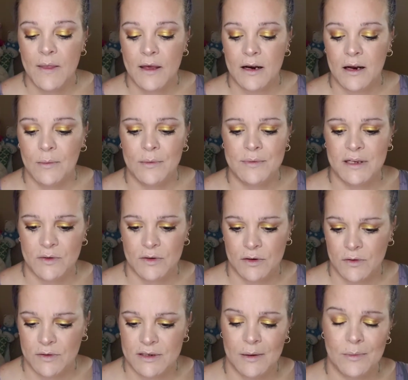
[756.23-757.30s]
And then I'm
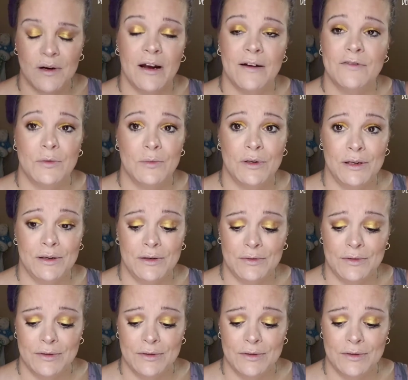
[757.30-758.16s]
obsessed with nudes. I probably have two million